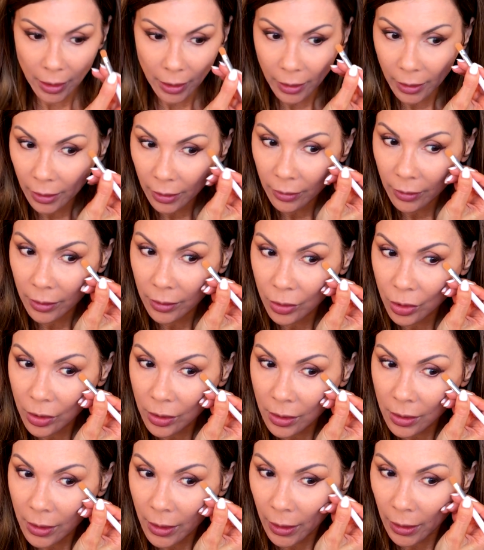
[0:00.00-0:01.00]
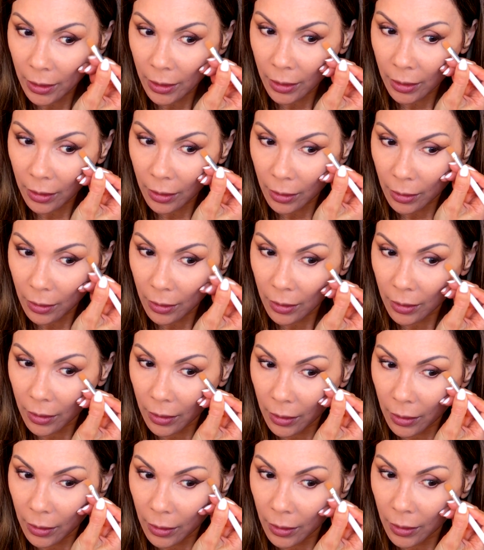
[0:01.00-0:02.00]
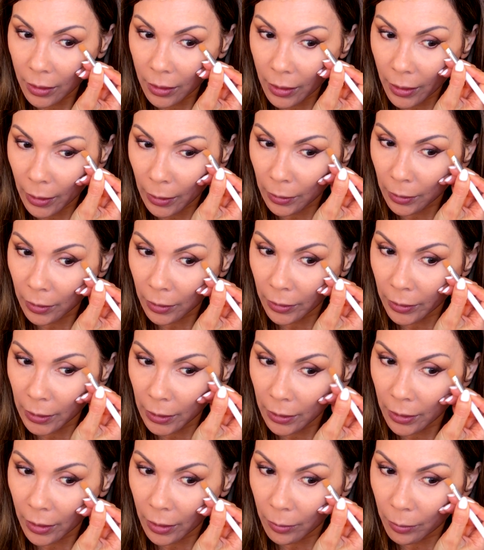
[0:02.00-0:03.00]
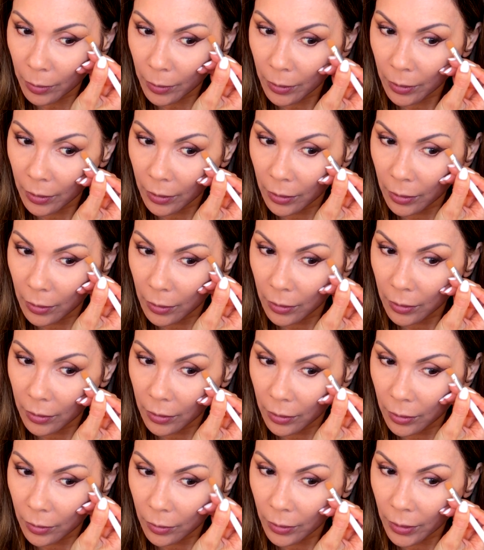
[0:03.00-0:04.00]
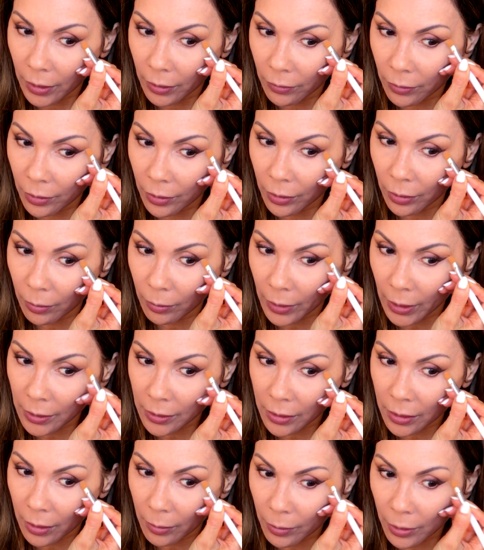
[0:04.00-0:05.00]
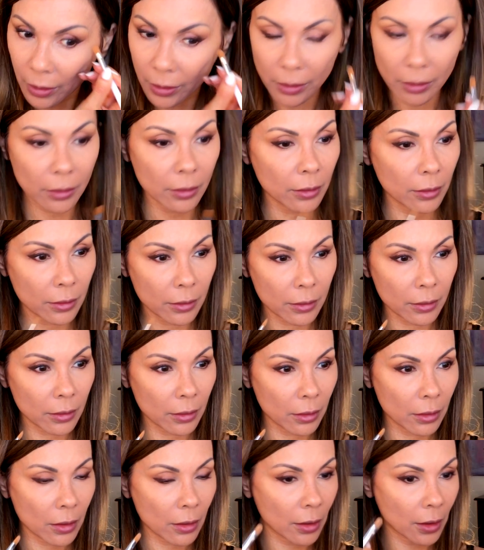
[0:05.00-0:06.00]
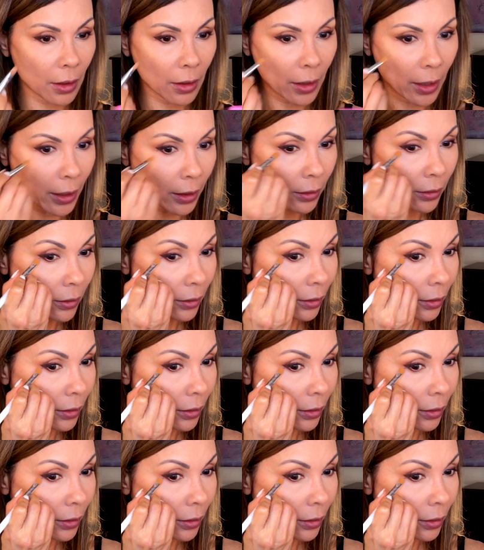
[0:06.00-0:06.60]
and then just take it and clean up whatever you messed up on. See that?